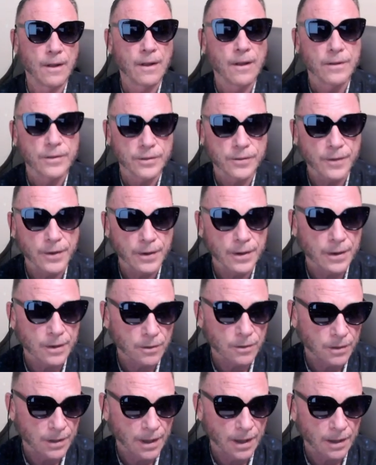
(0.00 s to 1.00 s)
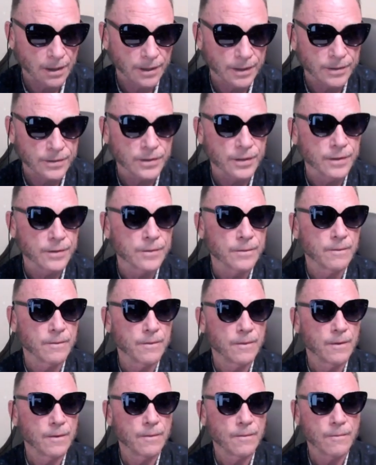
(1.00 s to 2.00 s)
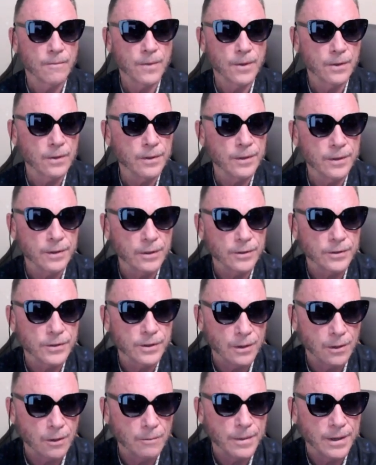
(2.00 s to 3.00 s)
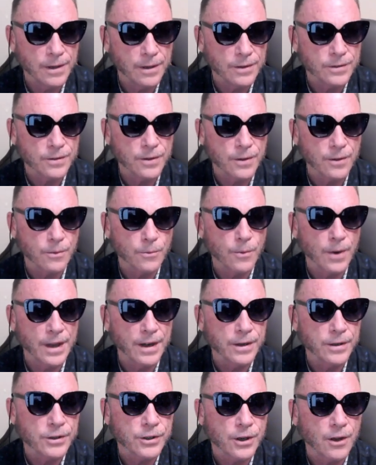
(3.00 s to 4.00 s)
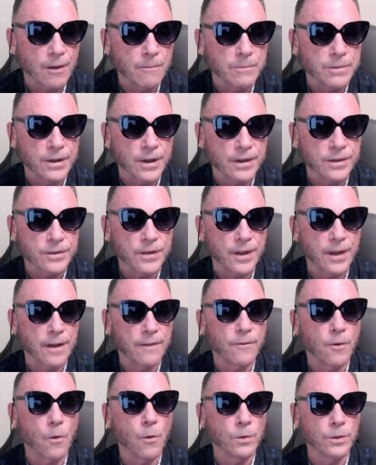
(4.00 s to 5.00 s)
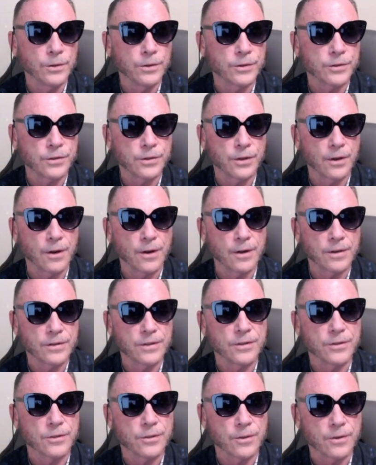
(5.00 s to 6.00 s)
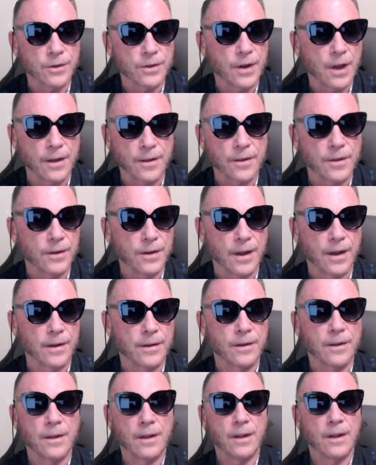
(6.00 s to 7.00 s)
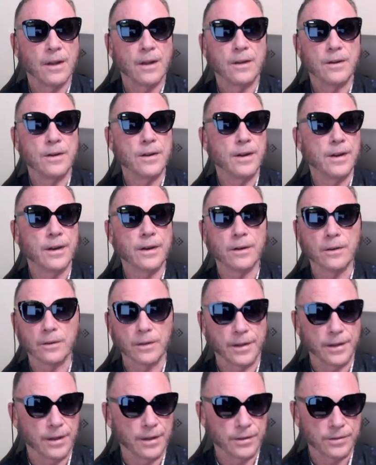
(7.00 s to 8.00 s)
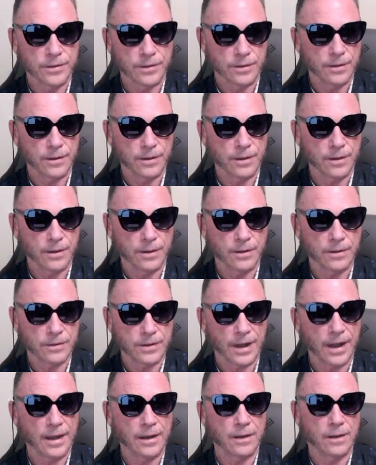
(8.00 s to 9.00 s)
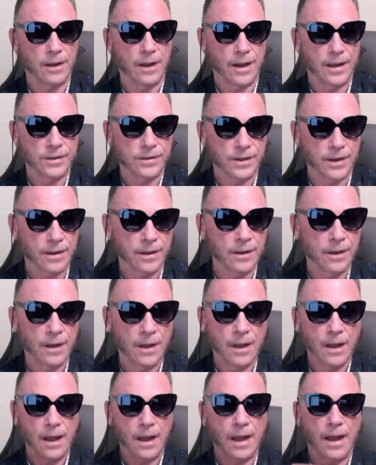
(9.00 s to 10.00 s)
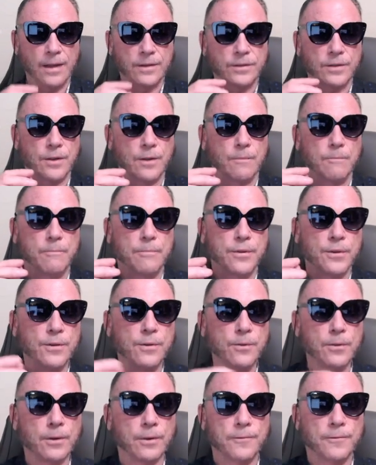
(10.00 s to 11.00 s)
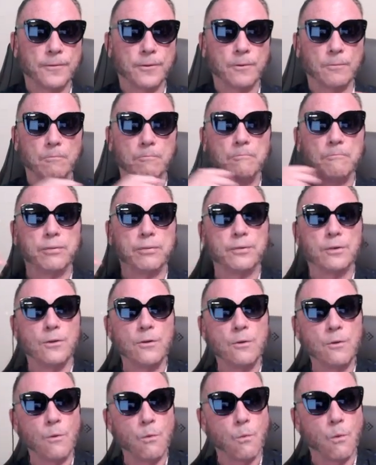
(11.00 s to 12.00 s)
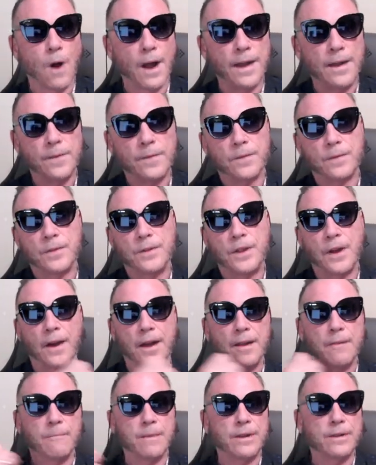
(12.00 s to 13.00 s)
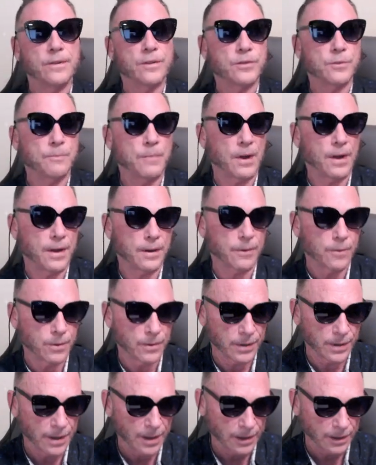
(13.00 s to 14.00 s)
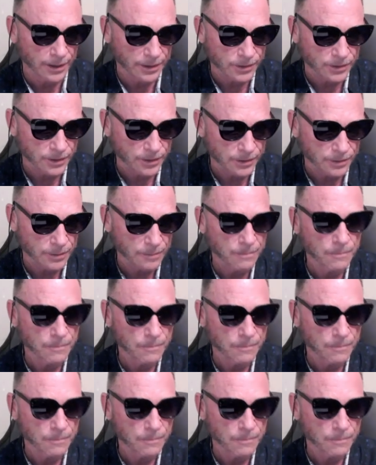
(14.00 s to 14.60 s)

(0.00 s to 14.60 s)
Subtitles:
spherical galaxies. They're a little dull because they're reddish objects. They have older stars, and so they're not nearly as tantalizing as the beautiful blue-white diamond spiral galaxies,